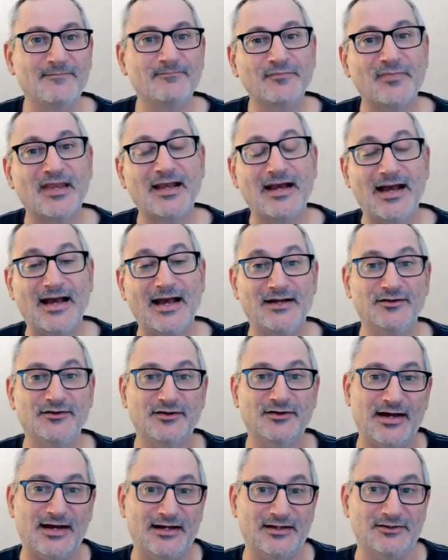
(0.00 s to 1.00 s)
and
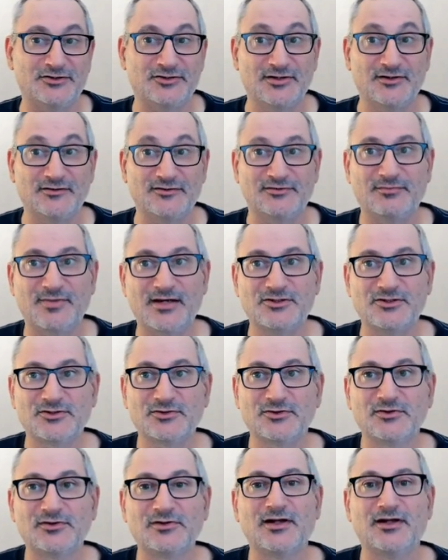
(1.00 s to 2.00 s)
our
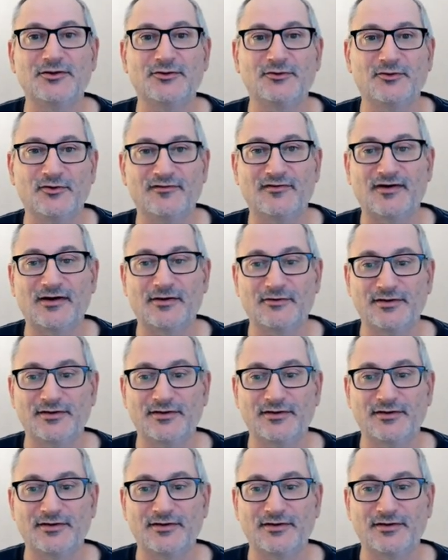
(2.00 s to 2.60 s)
geospatial and all of our other